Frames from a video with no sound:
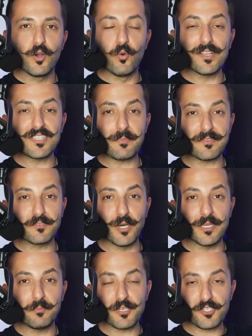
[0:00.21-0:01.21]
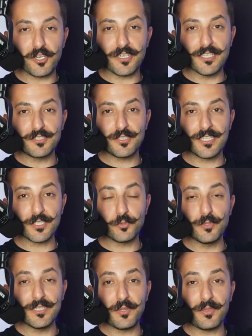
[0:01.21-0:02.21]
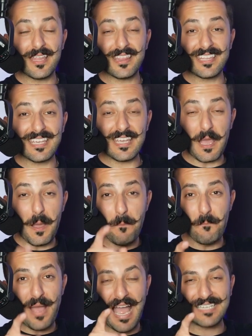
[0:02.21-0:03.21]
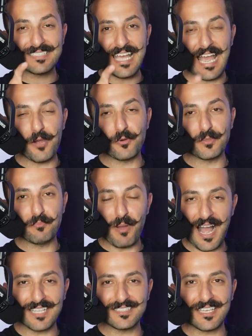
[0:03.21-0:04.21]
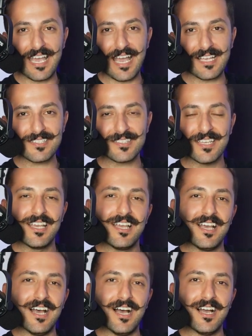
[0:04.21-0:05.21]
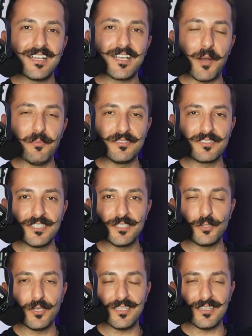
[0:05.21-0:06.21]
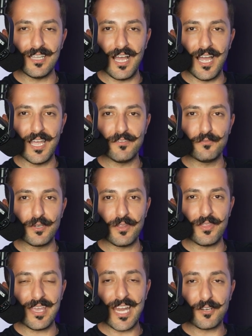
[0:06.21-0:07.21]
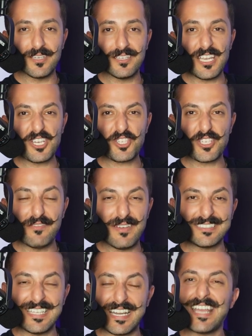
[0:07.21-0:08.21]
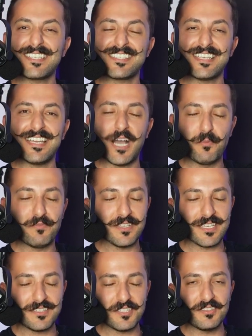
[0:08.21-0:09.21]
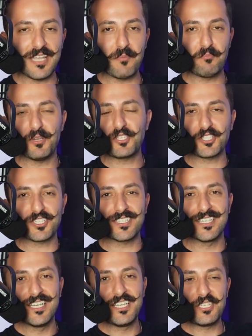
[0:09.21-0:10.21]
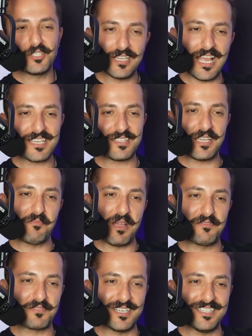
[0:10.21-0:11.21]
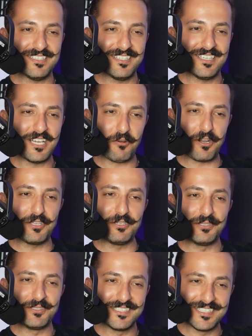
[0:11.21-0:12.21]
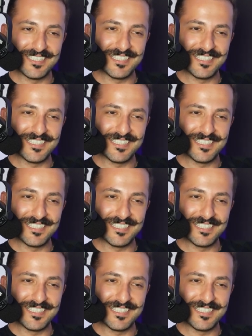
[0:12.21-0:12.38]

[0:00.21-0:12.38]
What's up, everyone? Bashar Katou here with the Impact Hour podcast, uh, coming to you live with Aaron Cheveterese. Hopefully, did not butcher your last name, my friend. How are you?